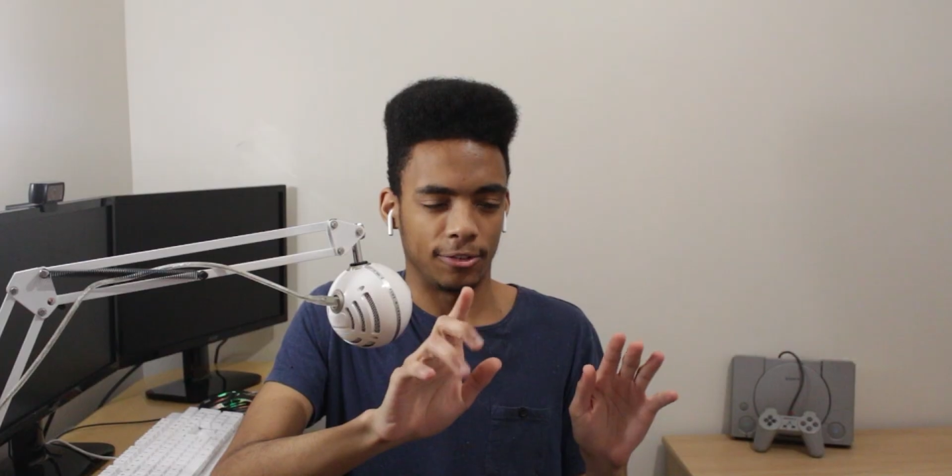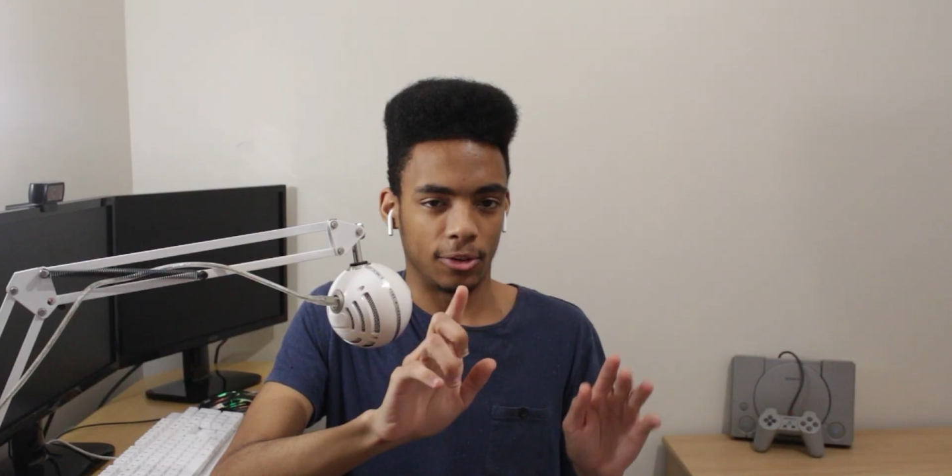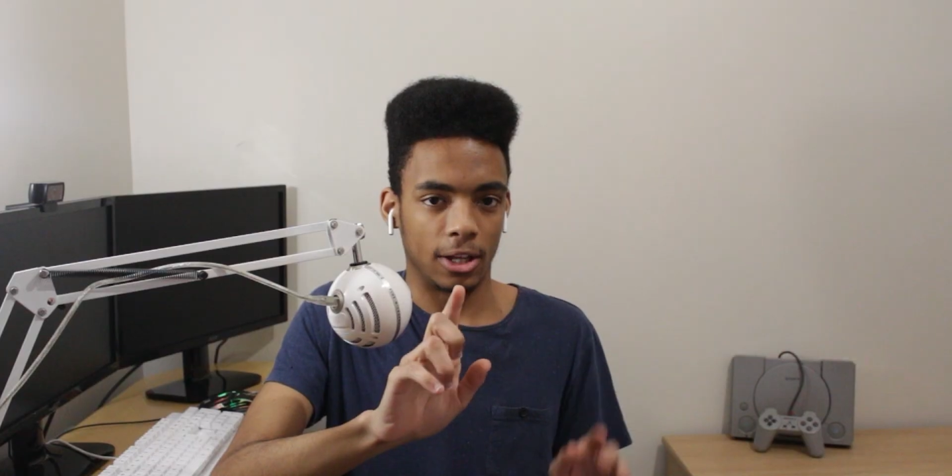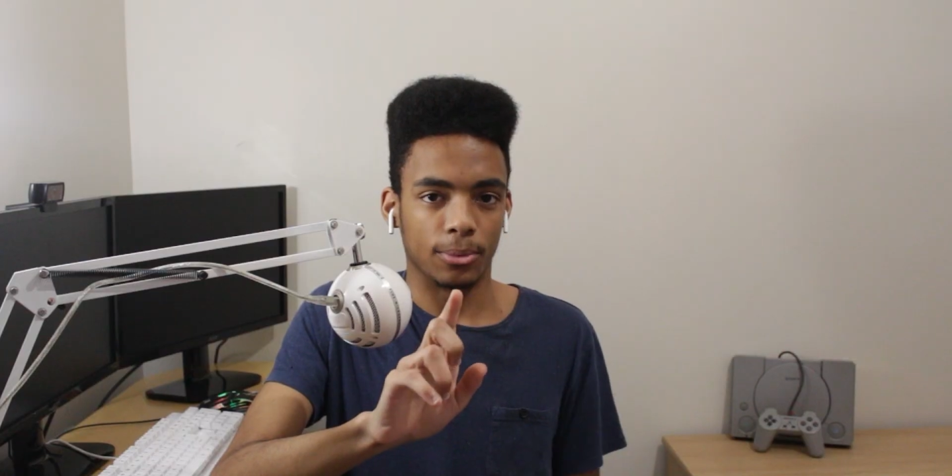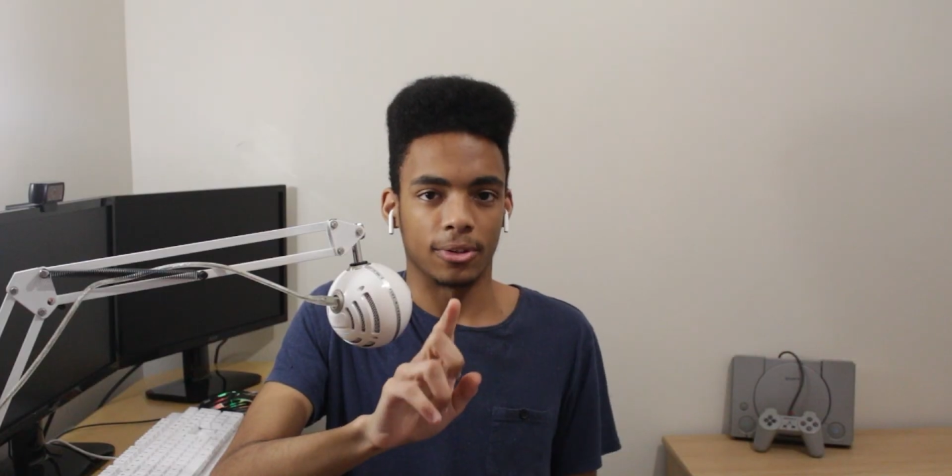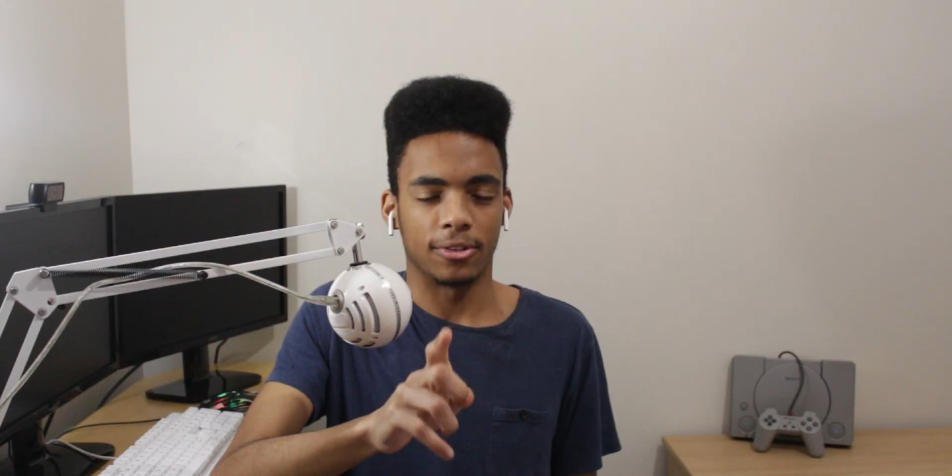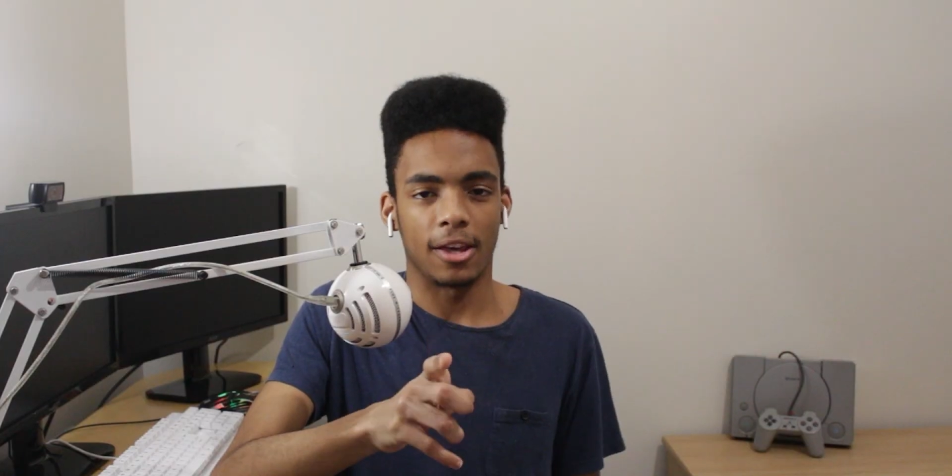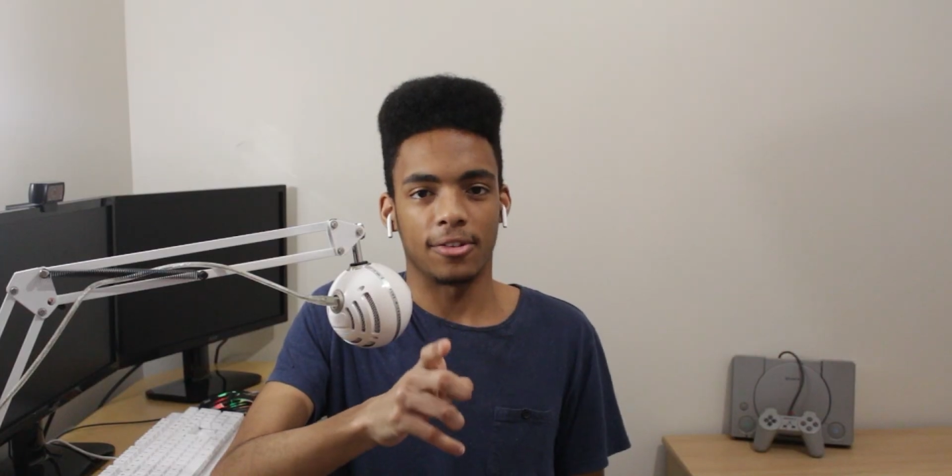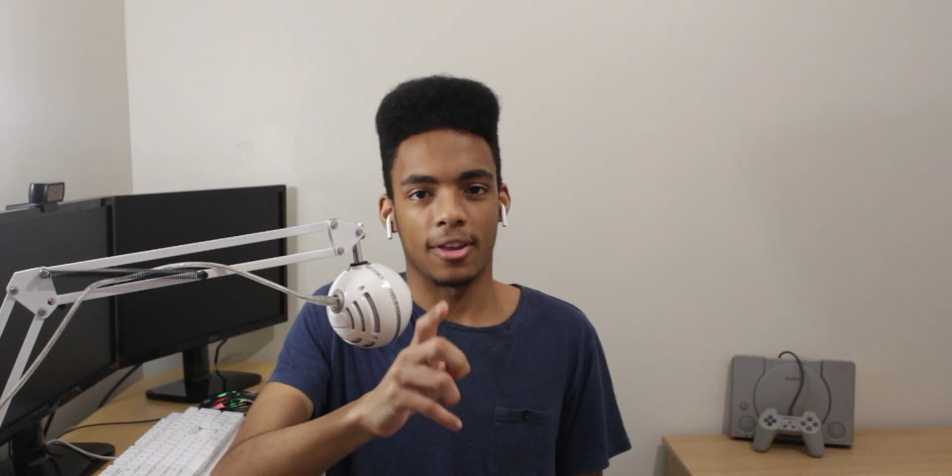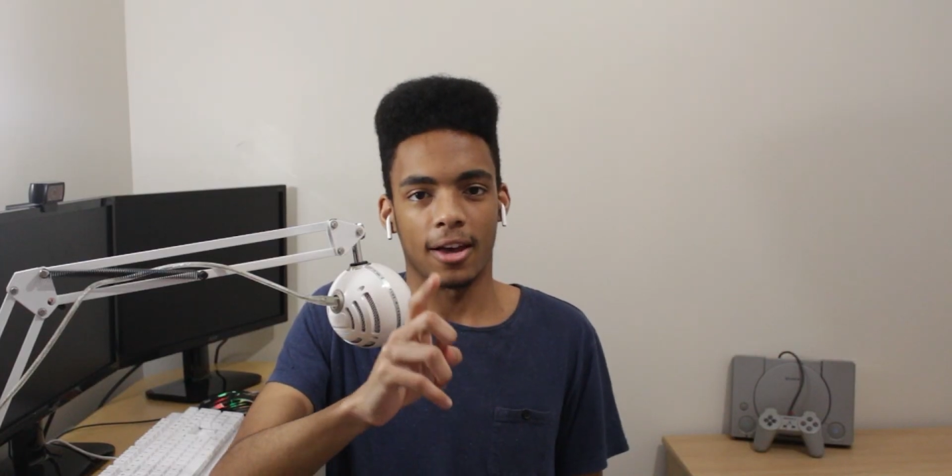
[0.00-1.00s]
if anyone
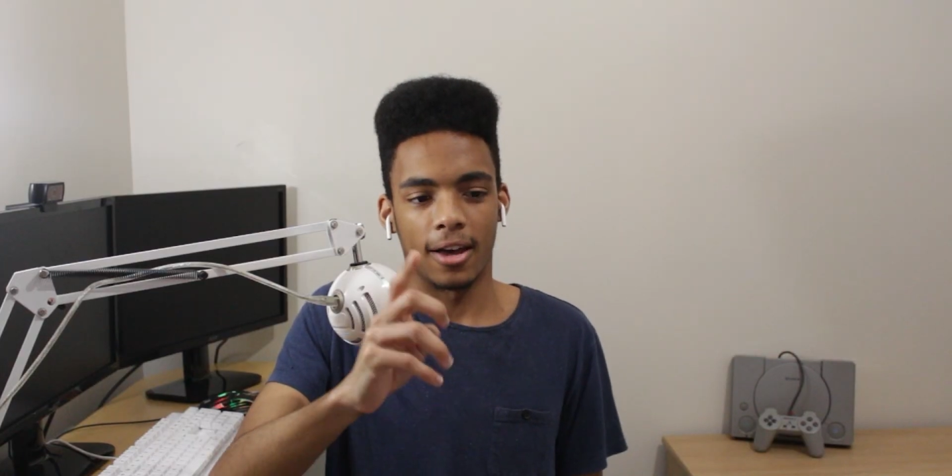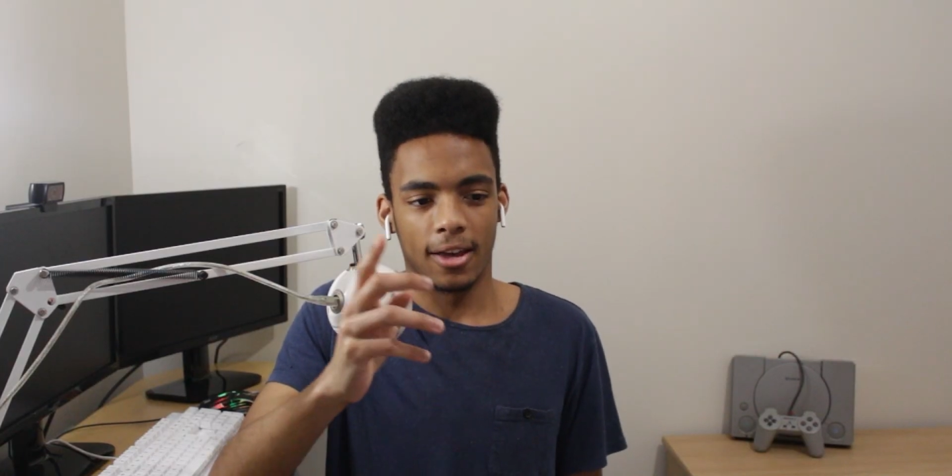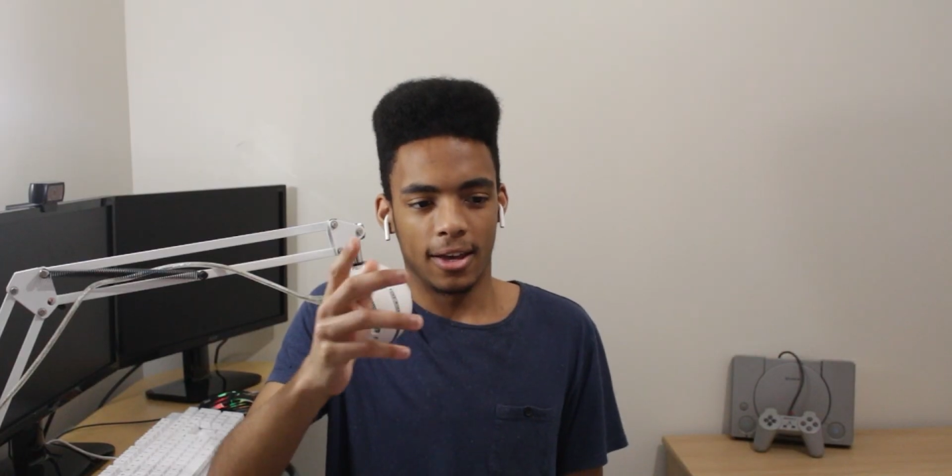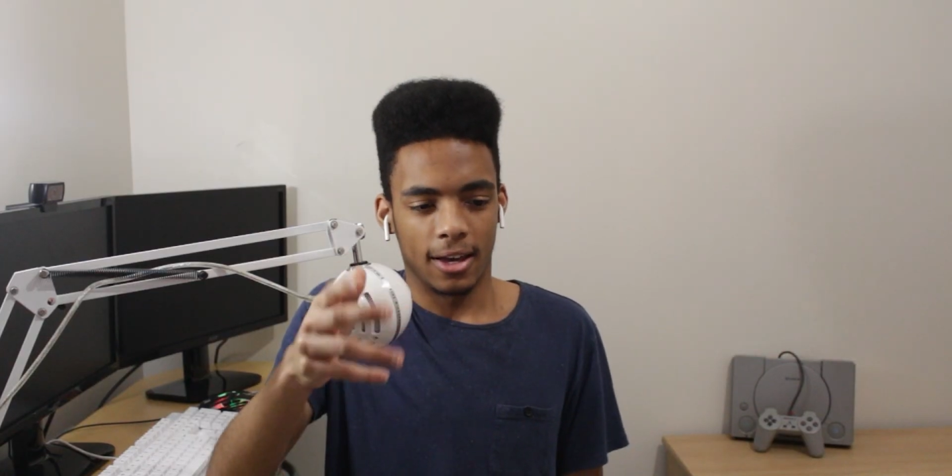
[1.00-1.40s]
says that,